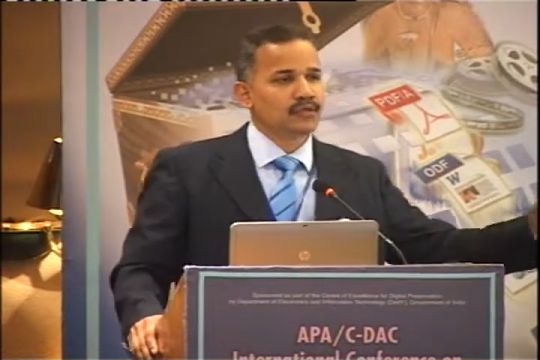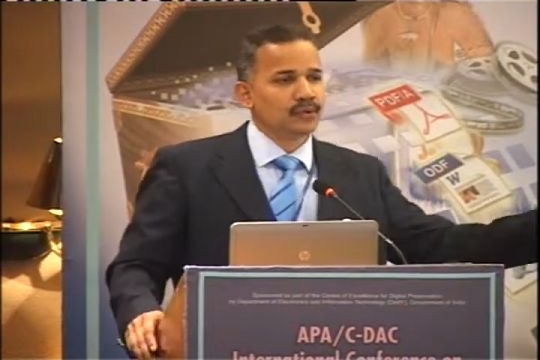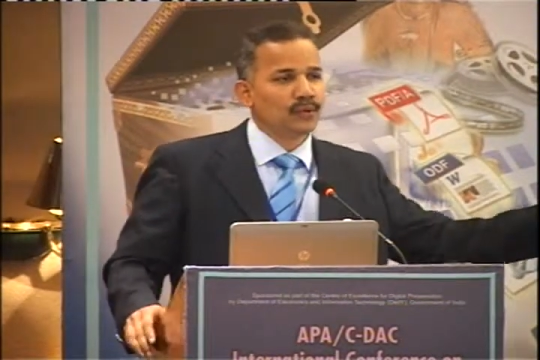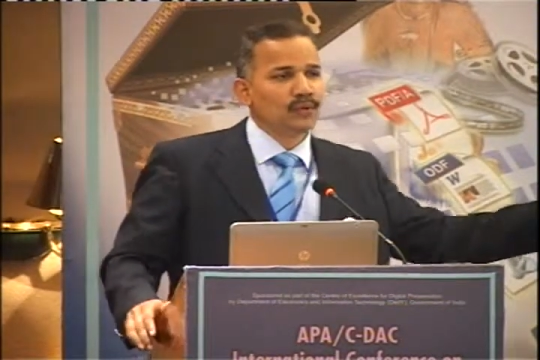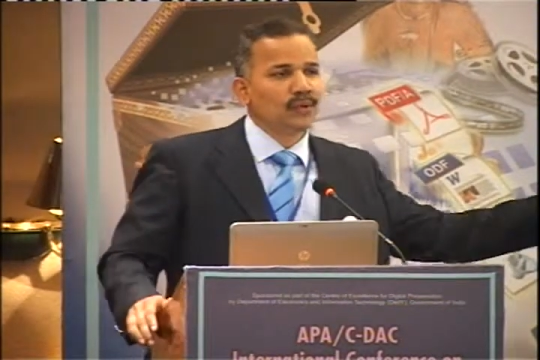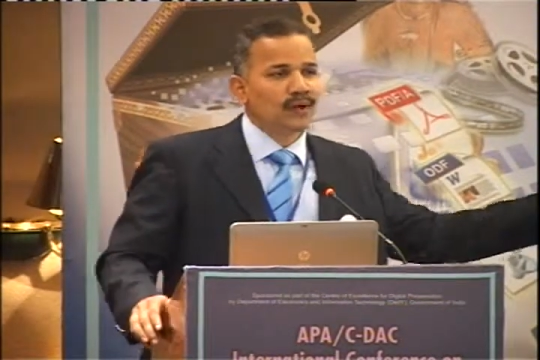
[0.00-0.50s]

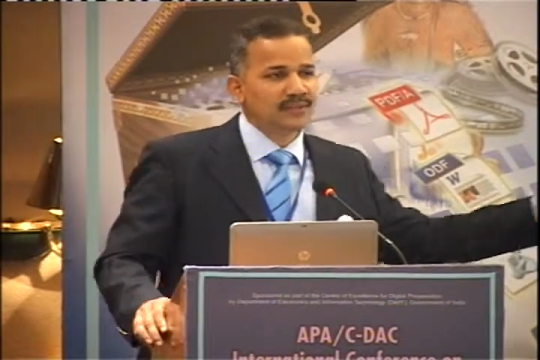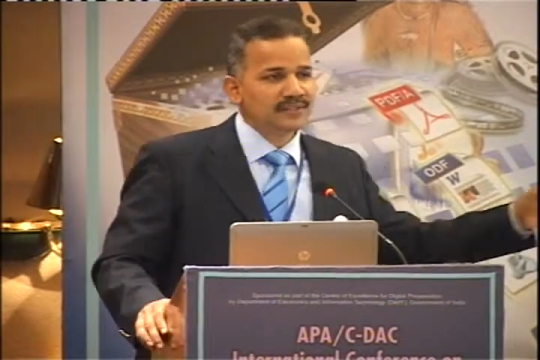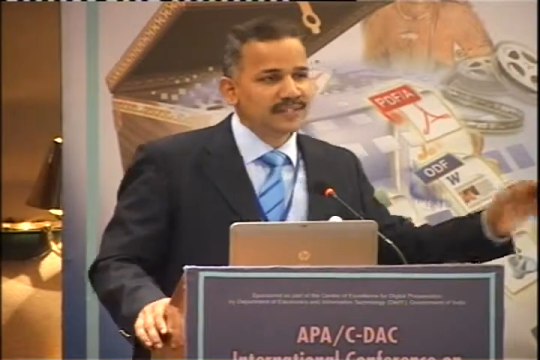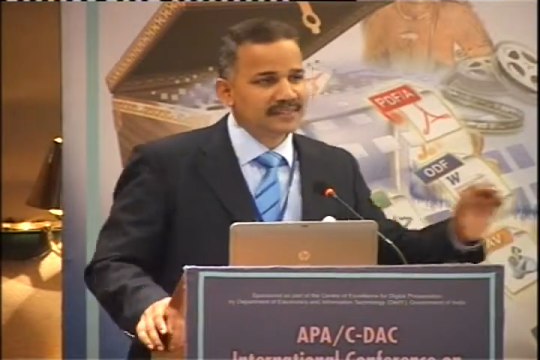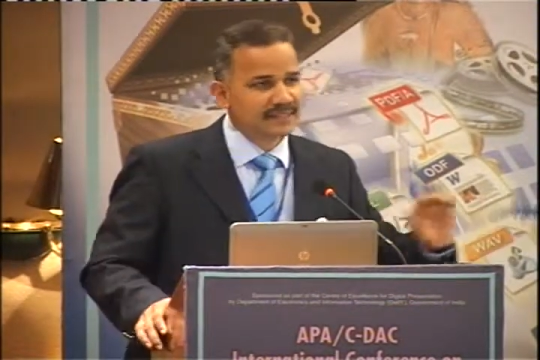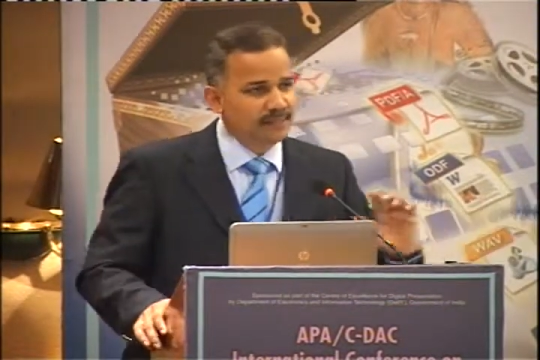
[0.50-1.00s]
shown you all these
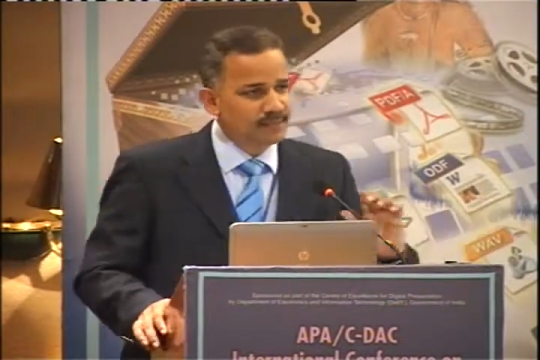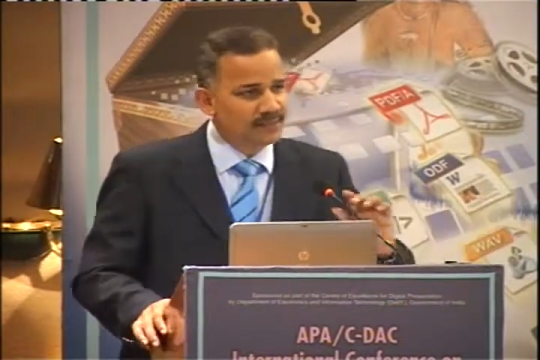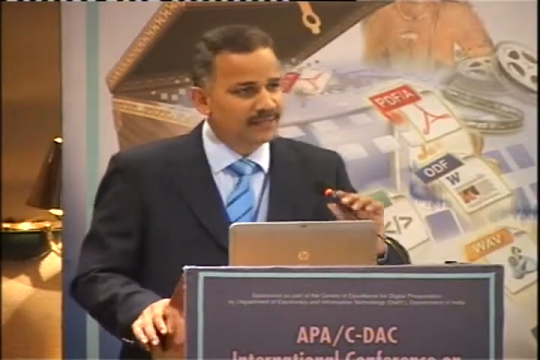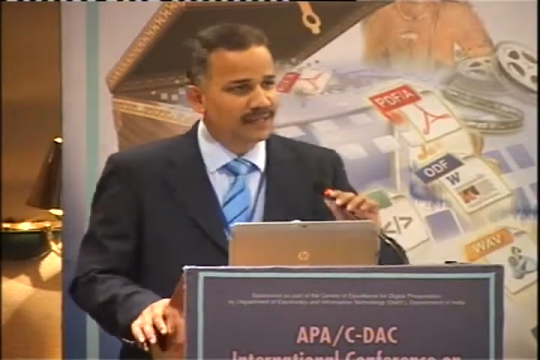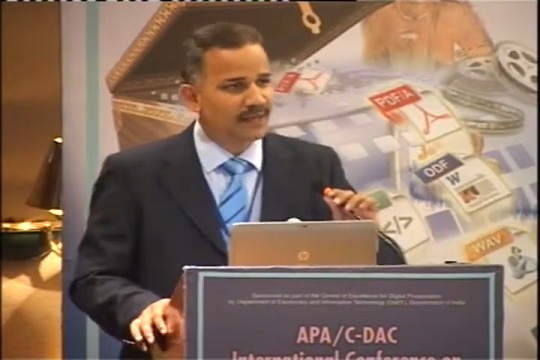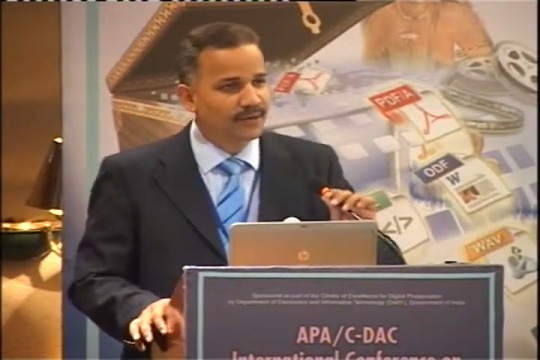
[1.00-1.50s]

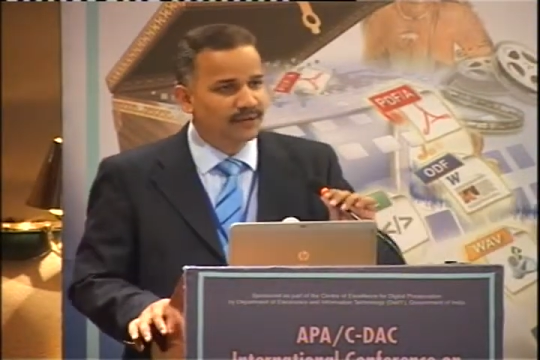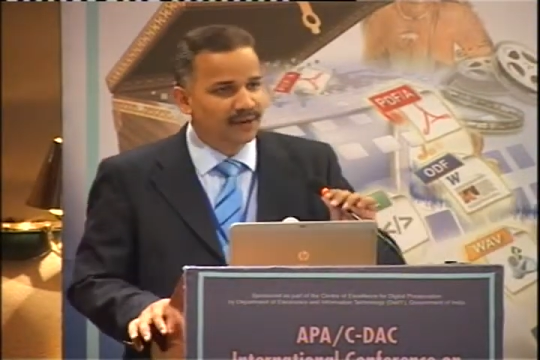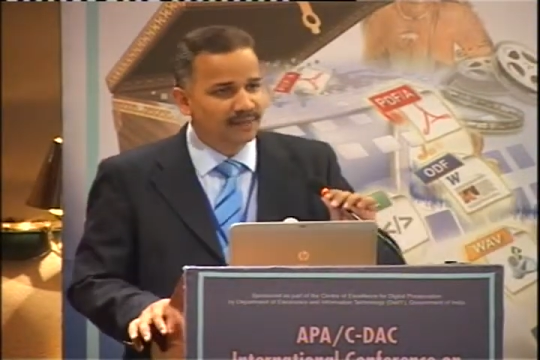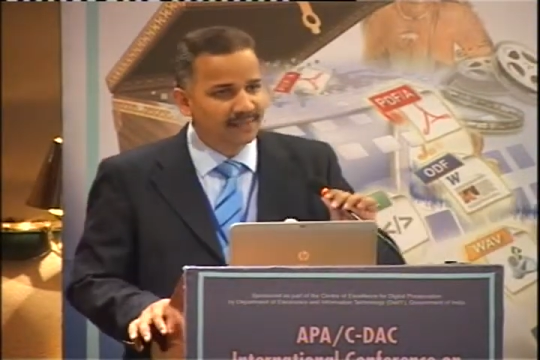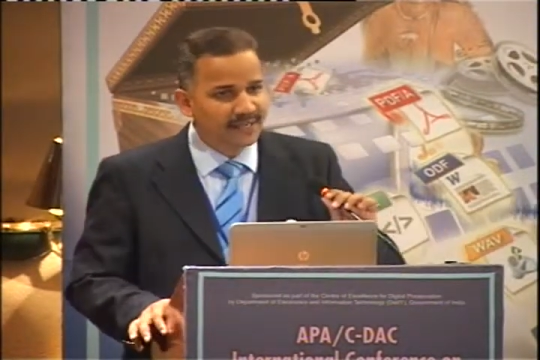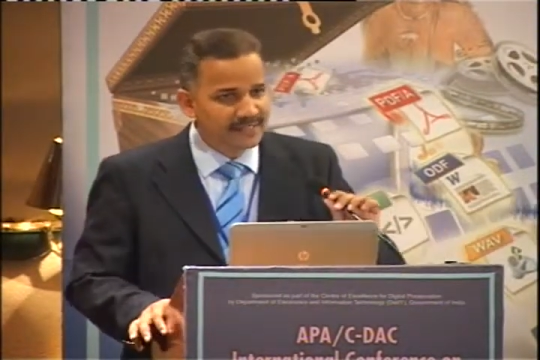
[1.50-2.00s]
examples, I can
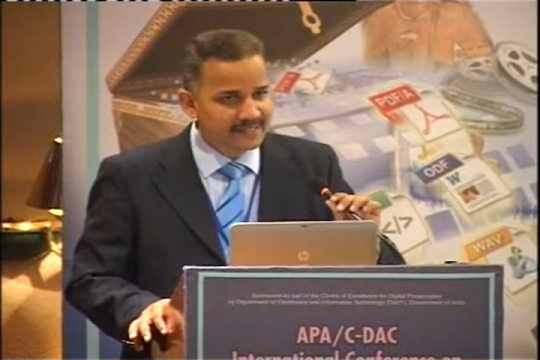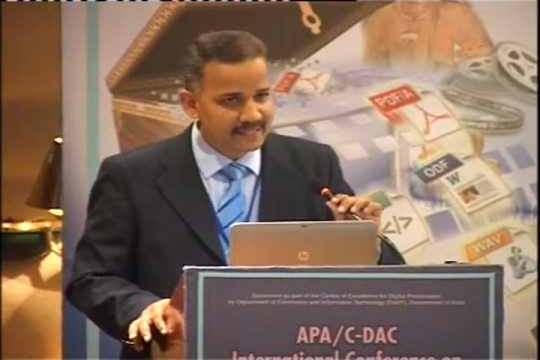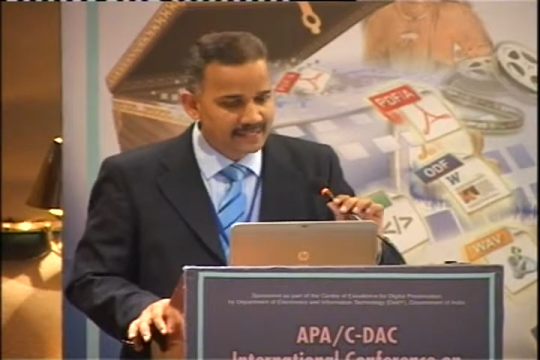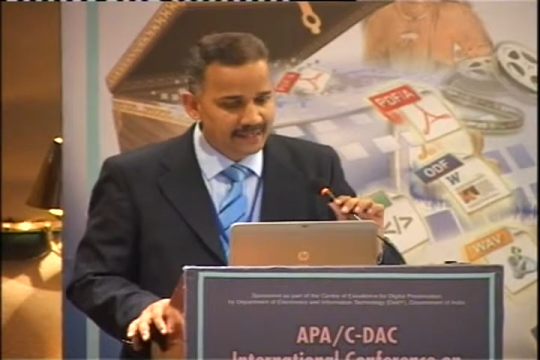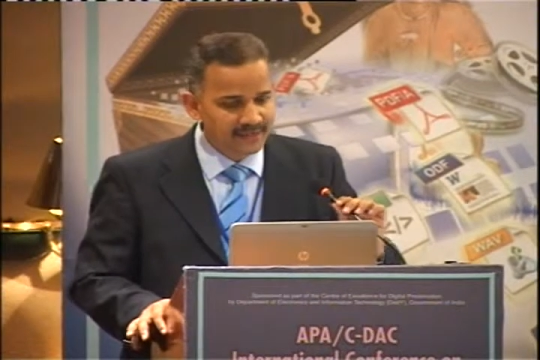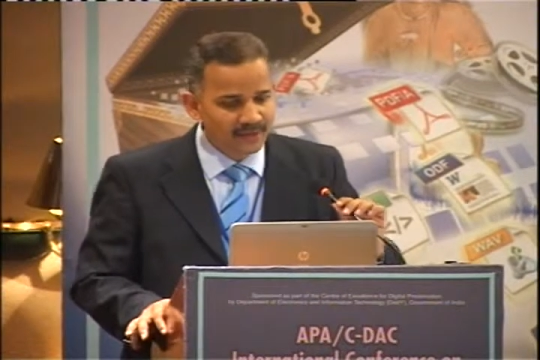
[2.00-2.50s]
confidently say
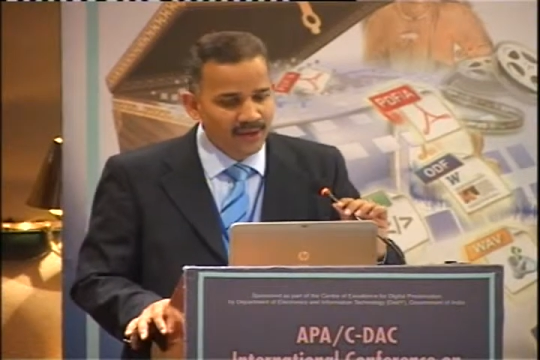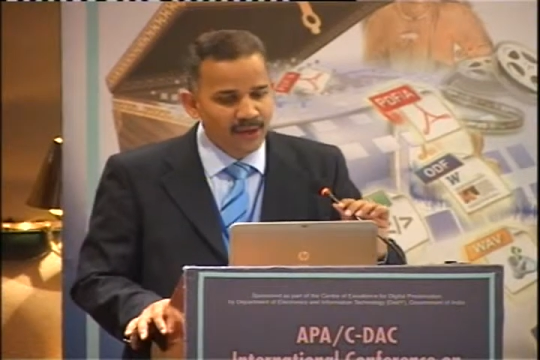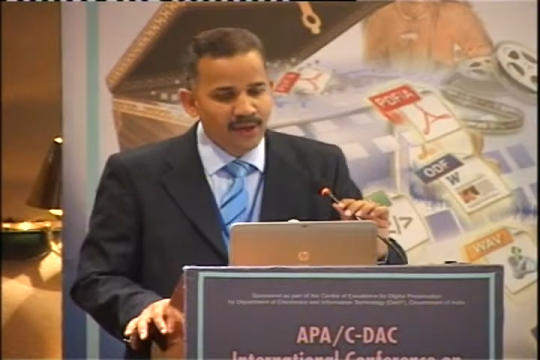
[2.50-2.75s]
that